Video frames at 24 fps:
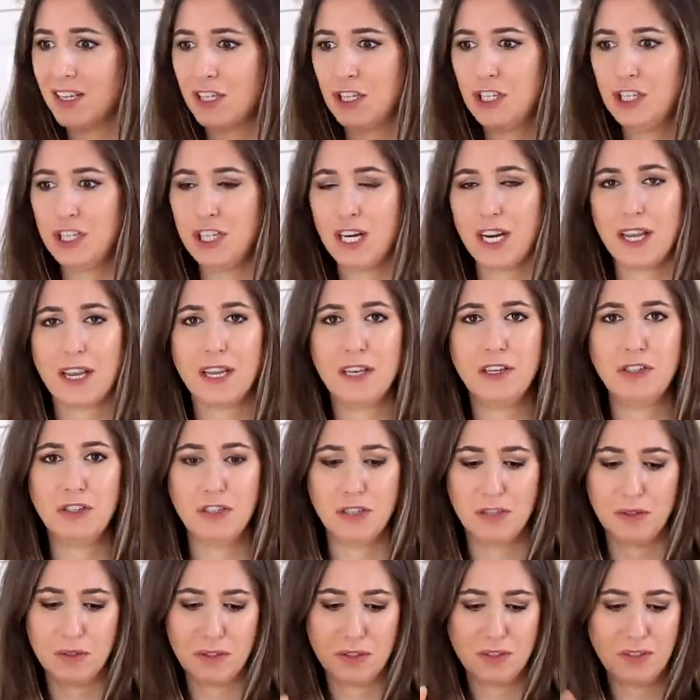chicken
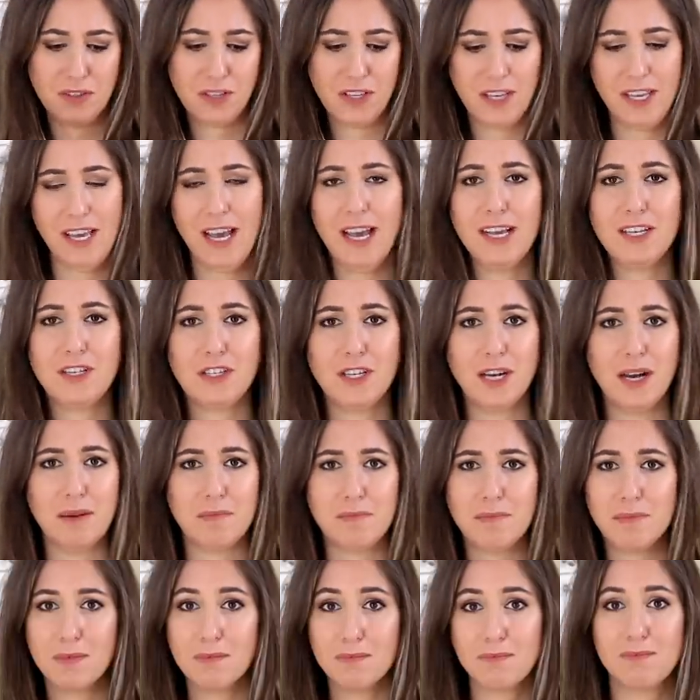juice,
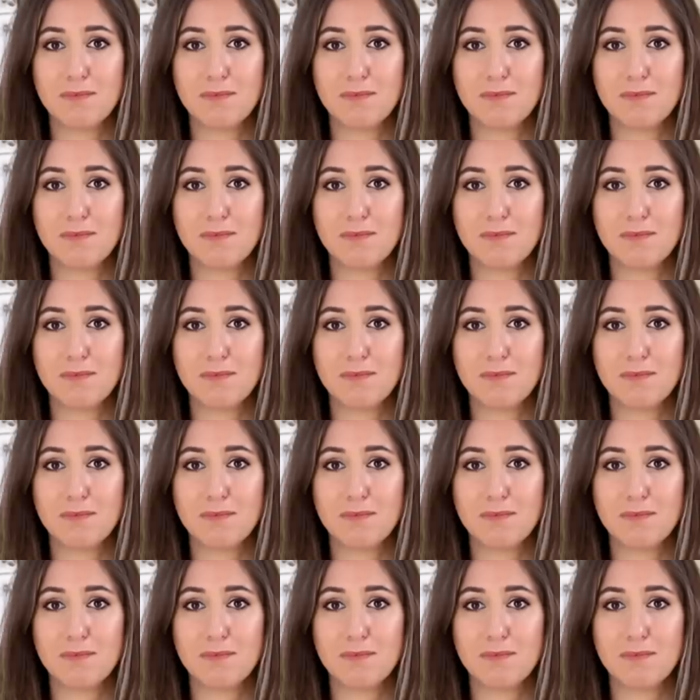ketchup,